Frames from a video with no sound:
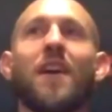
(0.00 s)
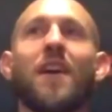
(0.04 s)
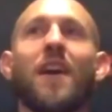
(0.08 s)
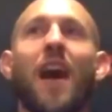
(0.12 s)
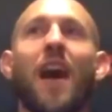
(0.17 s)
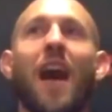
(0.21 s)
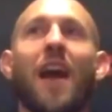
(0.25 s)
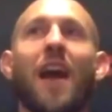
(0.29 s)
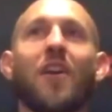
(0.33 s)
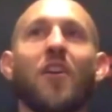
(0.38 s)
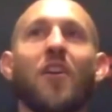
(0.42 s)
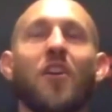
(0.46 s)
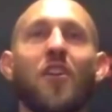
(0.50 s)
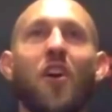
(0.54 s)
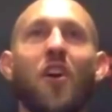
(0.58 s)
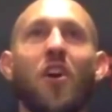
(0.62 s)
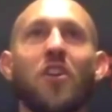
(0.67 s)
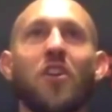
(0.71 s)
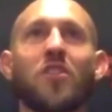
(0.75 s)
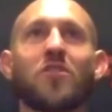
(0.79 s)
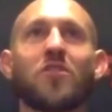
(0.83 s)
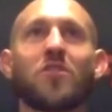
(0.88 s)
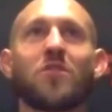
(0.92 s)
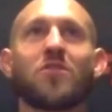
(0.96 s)
I heard
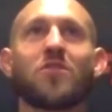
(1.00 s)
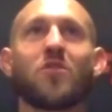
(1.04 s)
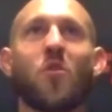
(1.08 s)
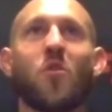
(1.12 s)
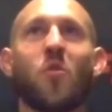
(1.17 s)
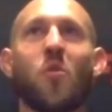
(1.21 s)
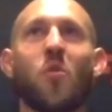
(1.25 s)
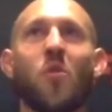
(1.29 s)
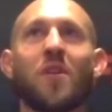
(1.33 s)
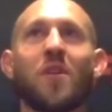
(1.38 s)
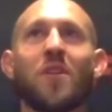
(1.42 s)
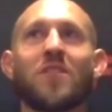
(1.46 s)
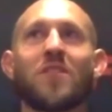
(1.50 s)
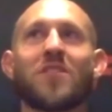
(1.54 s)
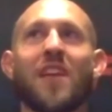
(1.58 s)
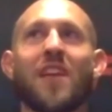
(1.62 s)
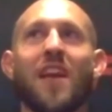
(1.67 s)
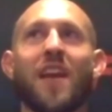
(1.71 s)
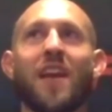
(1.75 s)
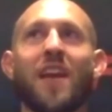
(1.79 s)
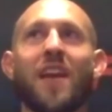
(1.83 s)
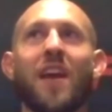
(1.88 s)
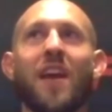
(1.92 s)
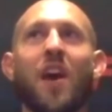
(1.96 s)
Hunter's corner
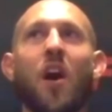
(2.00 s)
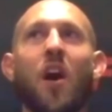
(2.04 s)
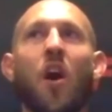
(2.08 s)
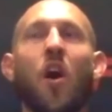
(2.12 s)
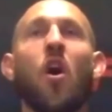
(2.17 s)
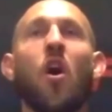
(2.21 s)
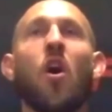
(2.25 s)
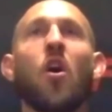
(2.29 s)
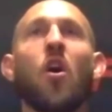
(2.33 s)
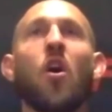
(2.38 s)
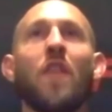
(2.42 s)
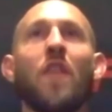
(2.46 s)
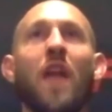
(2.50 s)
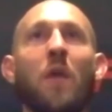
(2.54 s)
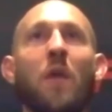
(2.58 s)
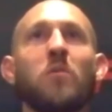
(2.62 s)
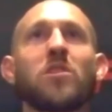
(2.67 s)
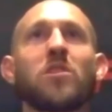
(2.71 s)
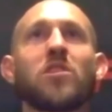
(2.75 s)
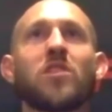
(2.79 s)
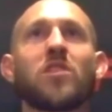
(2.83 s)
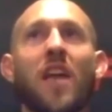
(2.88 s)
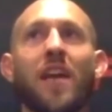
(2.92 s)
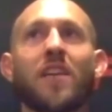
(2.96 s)
say, Oh, that
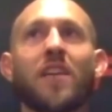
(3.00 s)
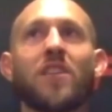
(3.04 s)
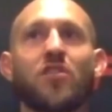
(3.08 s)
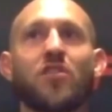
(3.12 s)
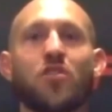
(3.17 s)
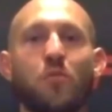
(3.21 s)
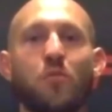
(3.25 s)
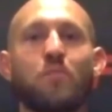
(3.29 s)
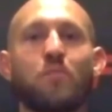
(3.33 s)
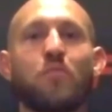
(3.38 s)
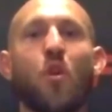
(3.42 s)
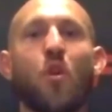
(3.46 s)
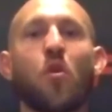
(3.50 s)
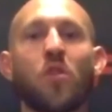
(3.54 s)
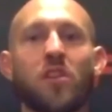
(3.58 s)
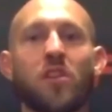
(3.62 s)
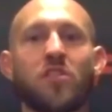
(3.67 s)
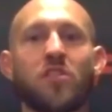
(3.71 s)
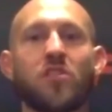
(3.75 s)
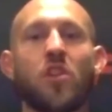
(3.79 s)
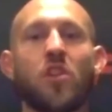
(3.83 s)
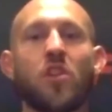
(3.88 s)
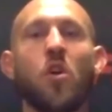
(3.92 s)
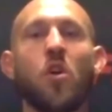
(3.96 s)
was nice. You broke his
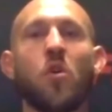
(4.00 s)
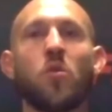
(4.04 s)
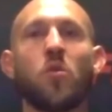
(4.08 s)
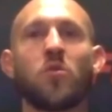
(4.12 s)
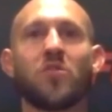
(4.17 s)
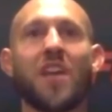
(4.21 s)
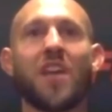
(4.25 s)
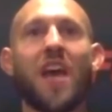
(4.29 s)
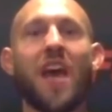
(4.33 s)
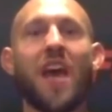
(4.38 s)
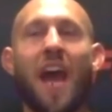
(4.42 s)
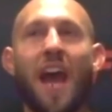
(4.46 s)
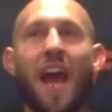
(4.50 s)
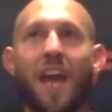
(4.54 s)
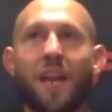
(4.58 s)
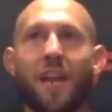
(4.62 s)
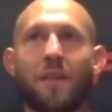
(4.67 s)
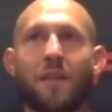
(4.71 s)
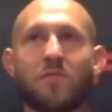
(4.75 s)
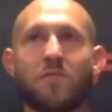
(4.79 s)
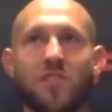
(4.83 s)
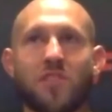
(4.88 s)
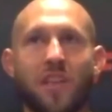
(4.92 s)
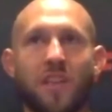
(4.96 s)
nose. And I'm
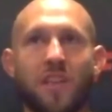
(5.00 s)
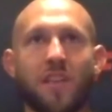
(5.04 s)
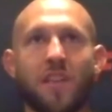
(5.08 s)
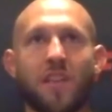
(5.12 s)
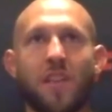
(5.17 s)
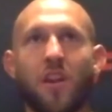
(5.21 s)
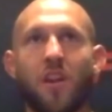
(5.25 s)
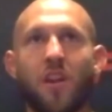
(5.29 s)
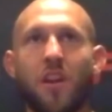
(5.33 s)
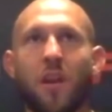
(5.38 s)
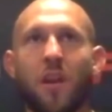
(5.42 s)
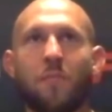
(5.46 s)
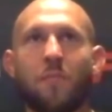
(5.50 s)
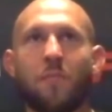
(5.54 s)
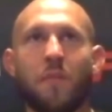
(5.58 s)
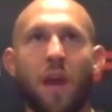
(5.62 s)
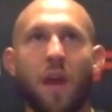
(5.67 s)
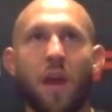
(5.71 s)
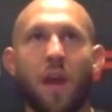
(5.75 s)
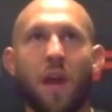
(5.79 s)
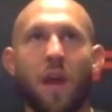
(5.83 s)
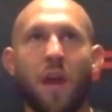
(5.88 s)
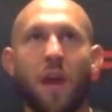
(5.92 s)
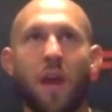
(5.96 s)
sitting there and I'm,
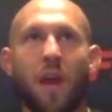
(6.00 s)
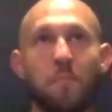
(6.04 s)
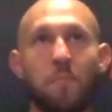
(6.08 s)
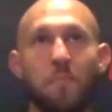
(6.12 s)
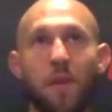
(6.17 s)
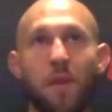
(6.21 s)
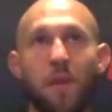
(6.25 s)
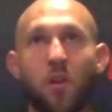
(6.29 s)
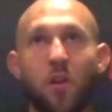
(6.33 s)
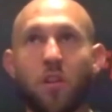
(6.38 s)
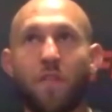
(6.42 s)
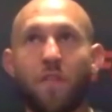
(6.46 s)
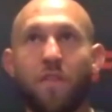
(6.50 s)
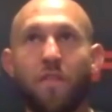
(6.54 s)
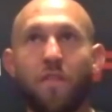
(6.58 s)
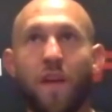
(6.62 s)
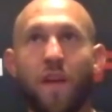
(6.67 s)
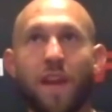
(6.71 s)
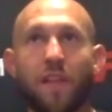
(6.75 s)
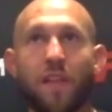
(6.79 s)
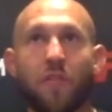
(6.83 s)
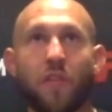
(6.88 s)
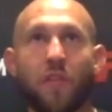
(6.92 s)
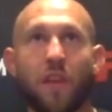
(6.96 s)
I'm in the middle of the
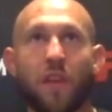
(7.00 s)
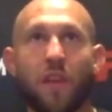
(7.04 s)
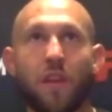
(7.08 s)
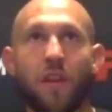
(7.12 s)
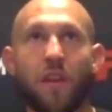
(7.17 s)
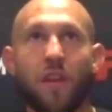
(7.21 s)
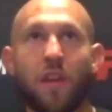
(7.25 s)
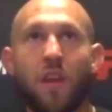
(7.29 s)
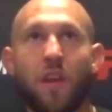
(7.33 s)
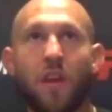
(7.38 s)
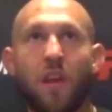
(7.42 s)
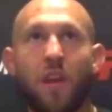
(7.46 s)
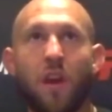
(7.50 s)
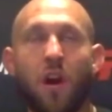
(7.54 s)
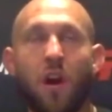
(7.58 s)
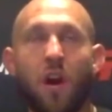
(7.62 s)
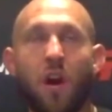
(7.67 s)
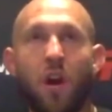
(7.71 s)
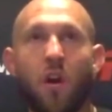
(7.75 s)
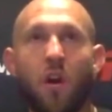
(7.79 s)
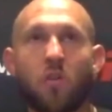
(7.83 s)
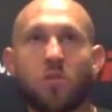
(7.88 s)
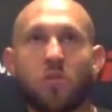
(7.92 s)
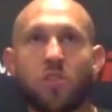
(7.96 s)
fight thinking,
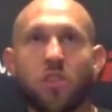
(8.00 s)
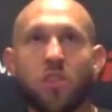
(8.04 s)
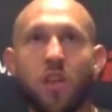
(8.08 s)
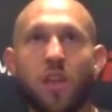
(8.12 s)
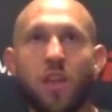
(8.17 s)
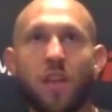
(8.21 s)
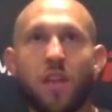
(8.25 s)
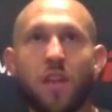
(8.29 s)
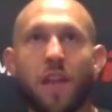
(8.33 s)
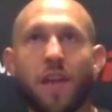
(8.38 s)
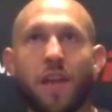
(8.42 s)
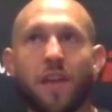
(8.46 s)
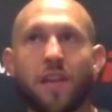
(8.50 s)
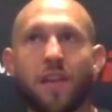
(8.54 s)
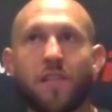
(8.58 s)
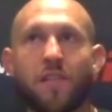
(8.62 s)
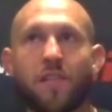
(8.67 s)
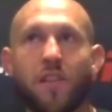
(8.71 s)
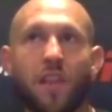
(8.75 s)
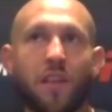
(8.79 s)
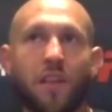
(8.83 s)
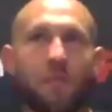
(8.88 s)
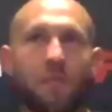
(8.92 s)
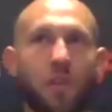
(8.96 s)
Oh shit, like,
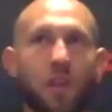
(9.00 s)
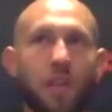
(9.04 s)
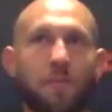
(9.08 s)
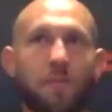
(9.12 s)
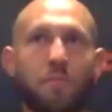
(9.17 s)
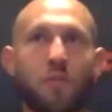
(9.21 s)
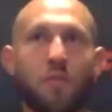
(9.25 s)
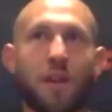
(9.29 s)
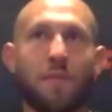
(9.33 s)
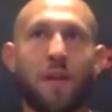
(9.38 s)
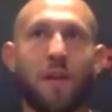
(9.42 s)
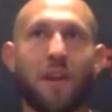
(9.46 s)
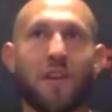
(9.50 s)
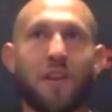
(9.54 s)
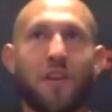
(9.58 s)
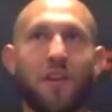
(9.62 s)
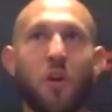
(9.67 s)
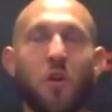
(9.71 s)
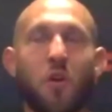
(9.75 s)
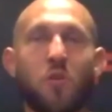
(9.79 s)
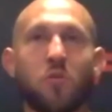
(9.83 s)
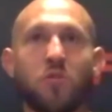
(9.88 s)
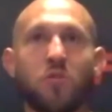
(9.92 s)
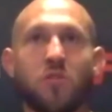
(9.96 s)
did he really break my
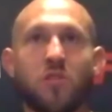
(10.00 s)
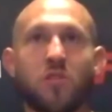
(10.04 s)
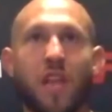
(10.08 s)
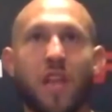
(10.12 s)
nose?